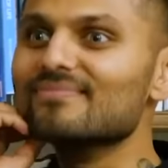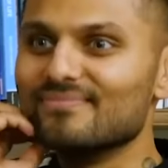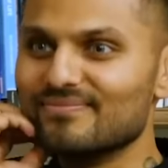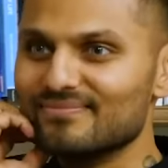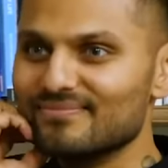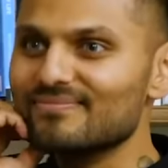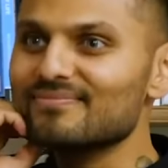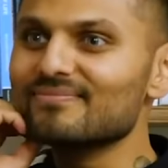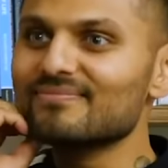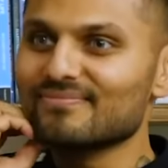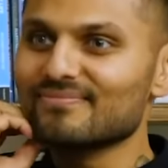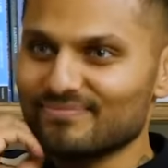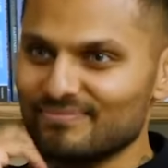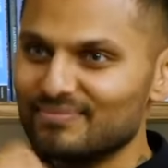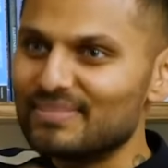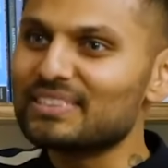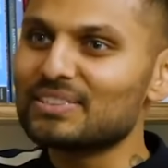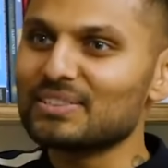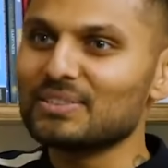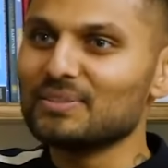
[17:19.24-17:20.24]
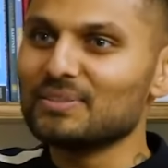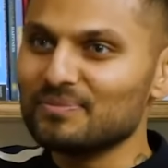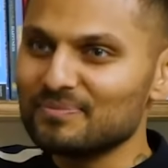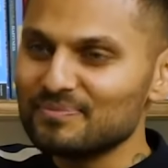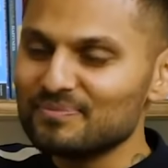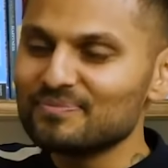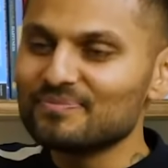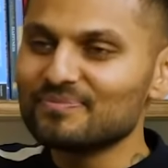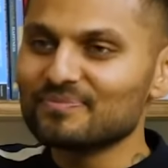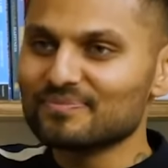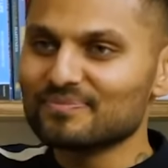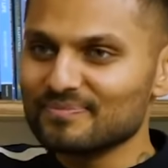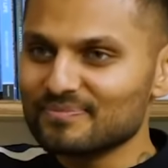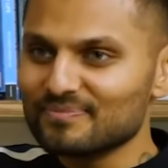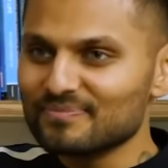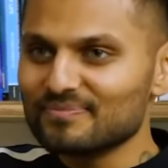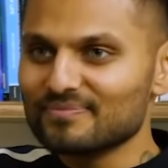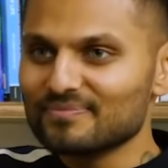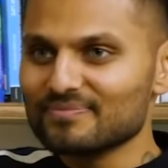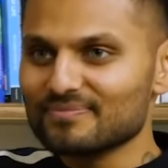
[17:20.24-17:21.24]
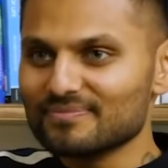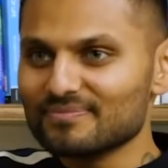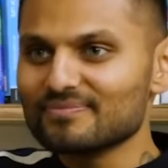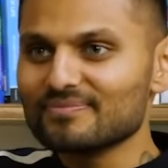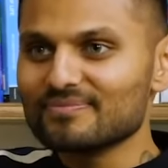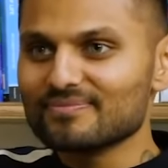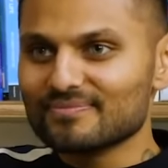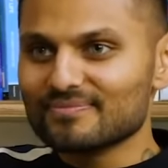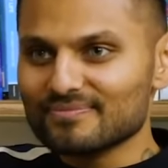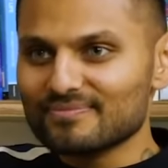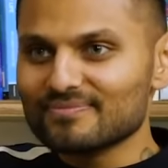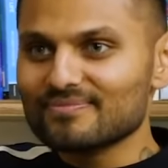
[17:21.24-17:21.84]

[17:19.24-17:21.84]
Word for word: Mm -hmm. And me too. so, you know, I